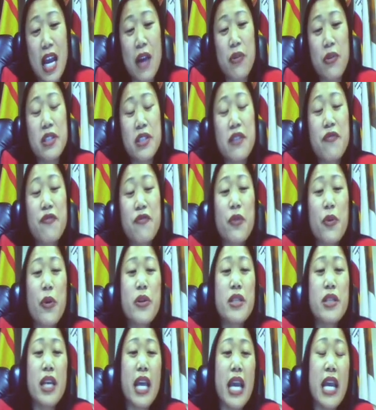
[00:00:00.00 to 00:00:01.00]
I was the
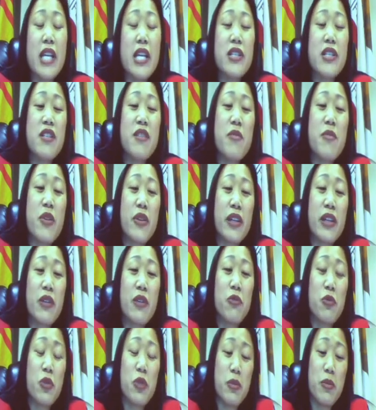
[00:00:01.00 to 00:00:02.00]
first Asian
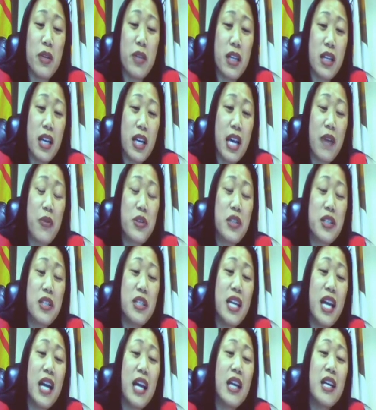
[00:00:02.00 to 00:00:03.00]
American woman. I
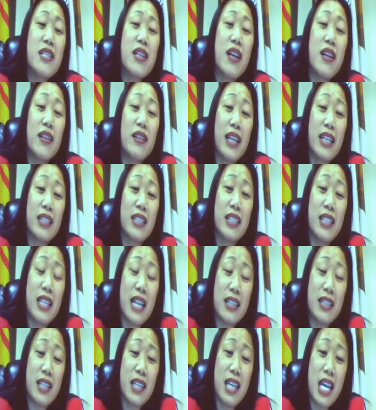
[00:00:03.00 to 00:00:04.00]
was the youngest
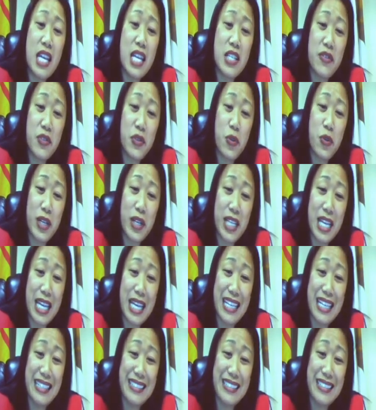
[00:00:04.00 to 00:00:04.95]
elected at the age of 28.